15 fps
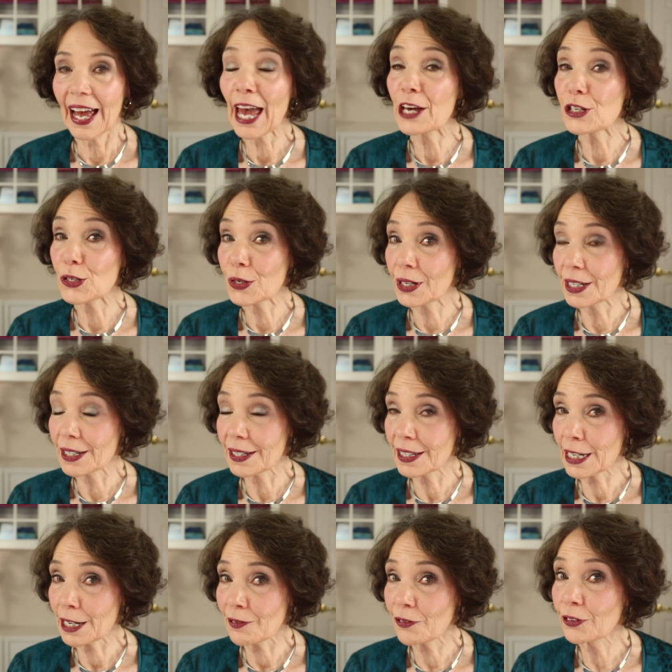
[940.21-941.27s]
As you can
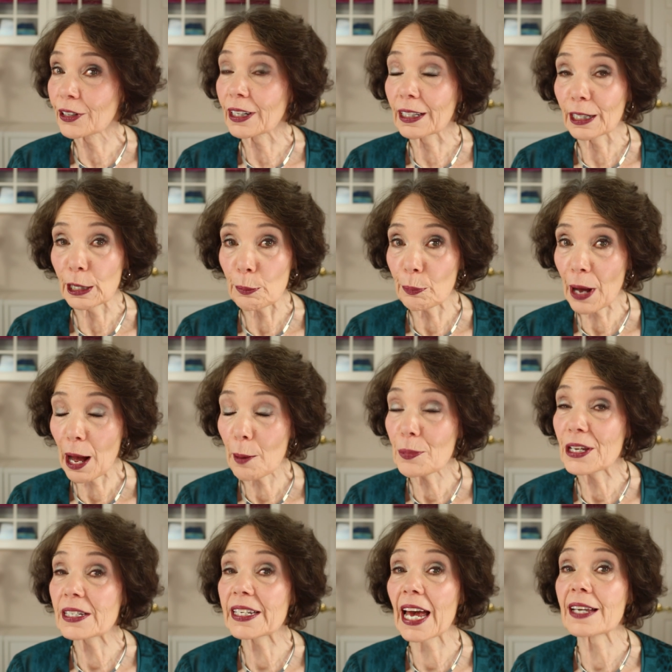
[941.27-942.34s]
see, for a lip balm,
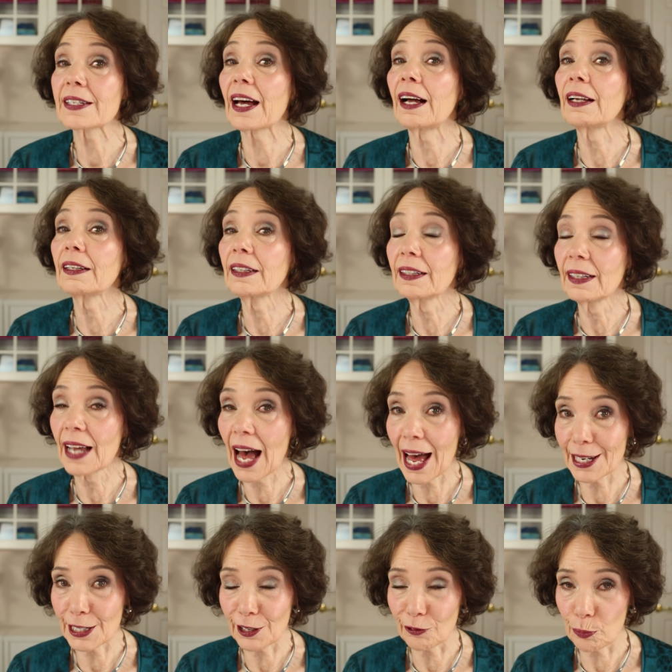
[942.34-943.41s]
this has a
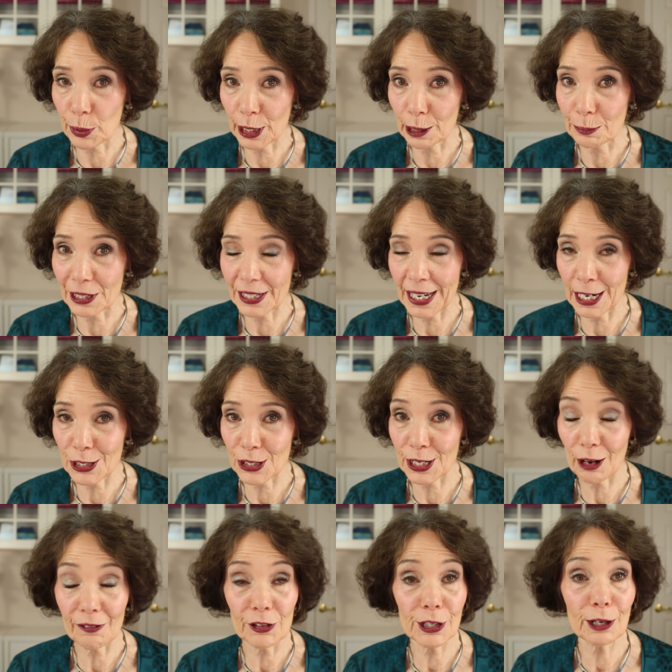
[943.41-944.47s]
lot of pigmentation.
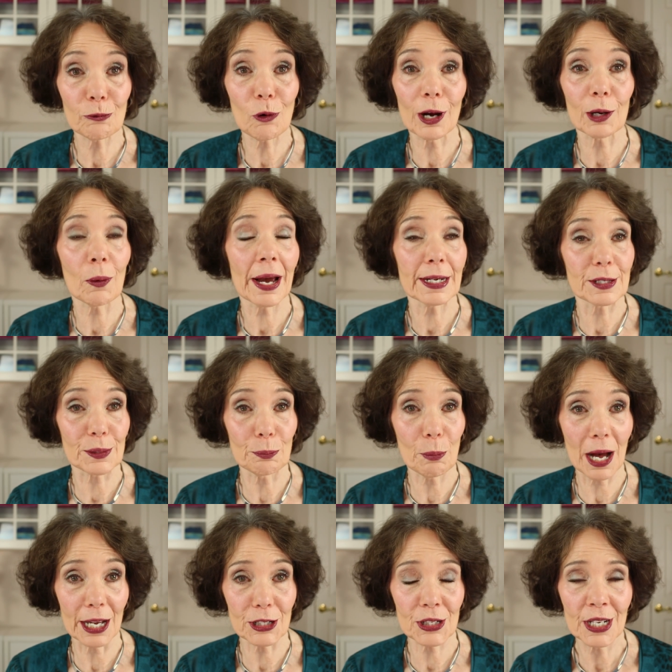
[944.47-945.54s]
Now, if you didn't want quite as
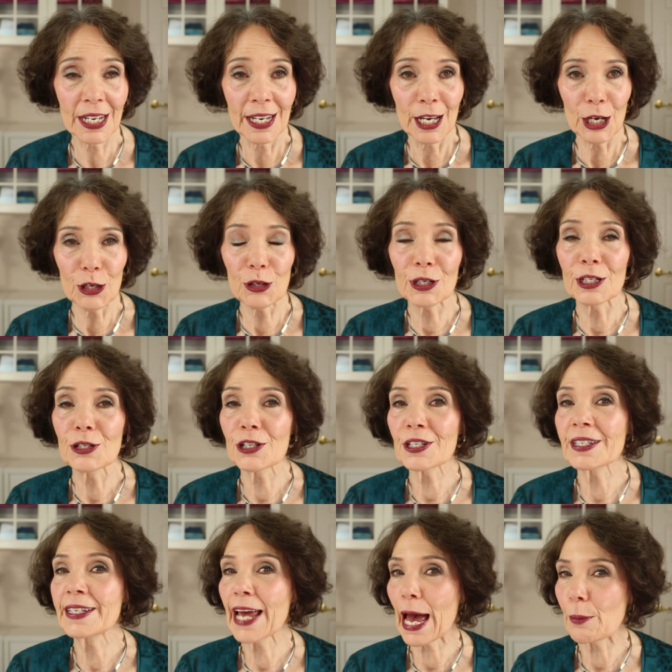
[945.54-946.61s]
much, you could
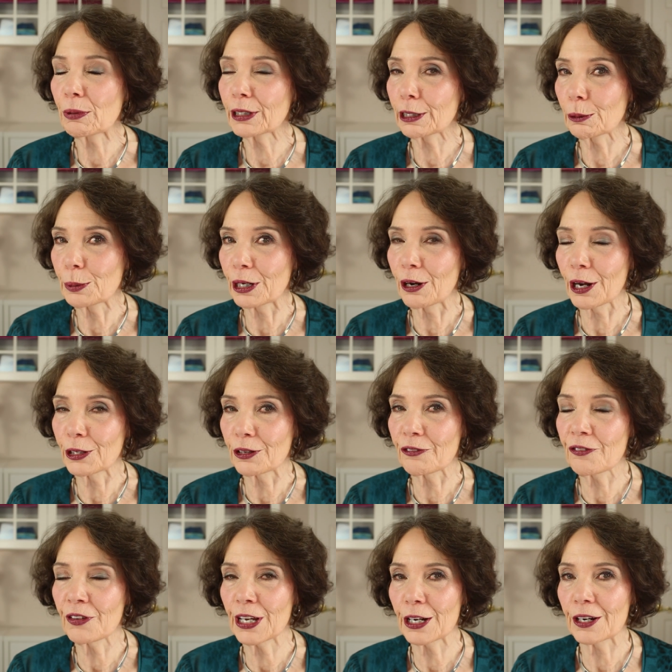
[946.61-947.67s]
just dab a little bit on your
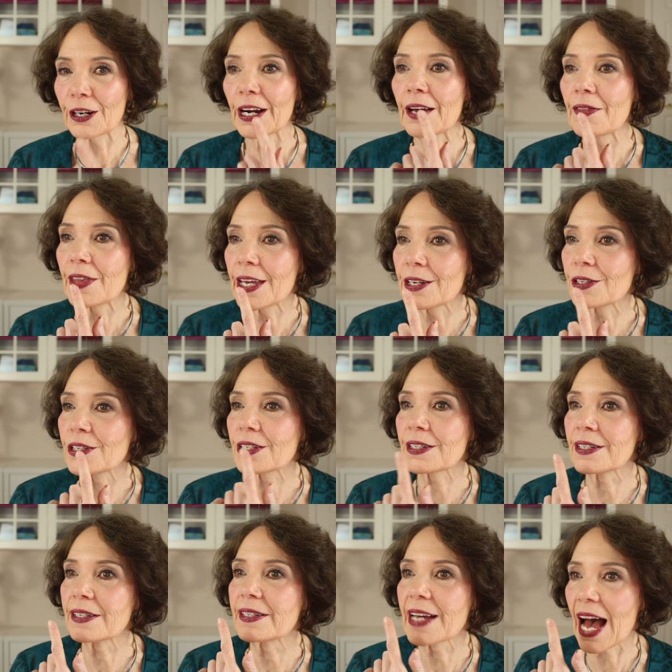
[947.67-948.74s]
finger and then
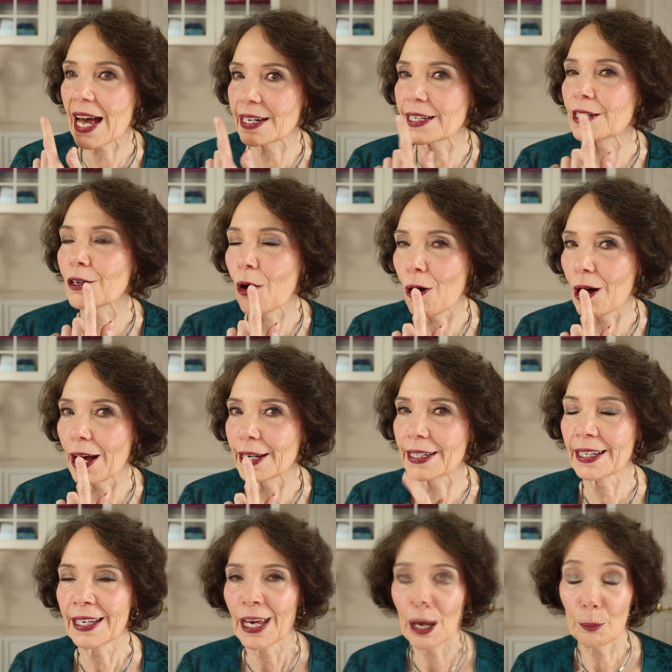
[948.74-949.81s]
just dot it
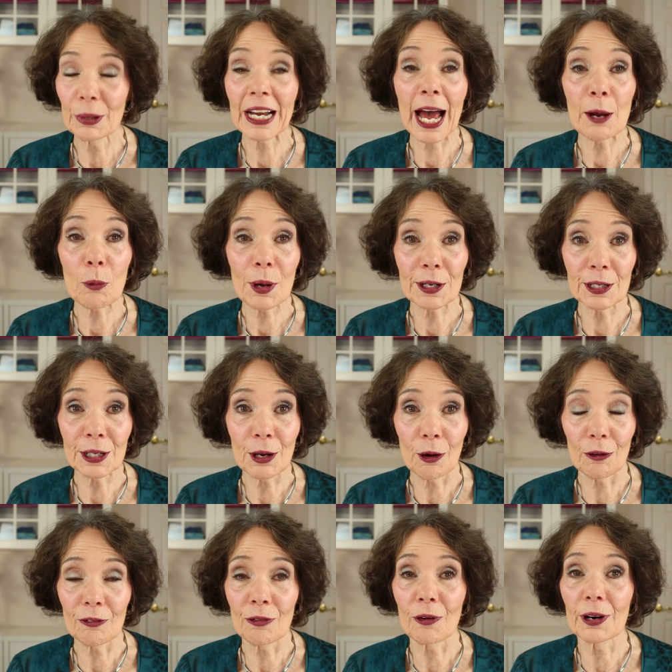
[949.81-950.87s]
on. But I wanted to
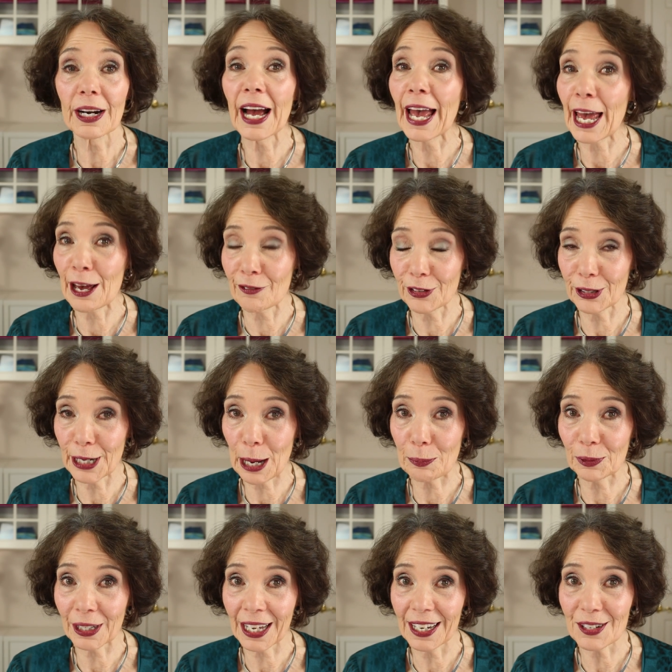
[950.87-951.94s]
go for a heavier
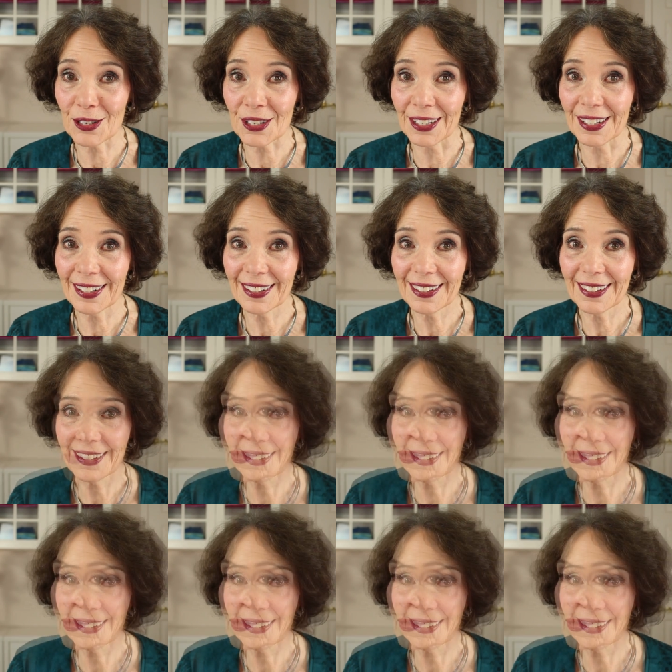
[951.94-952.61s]
application.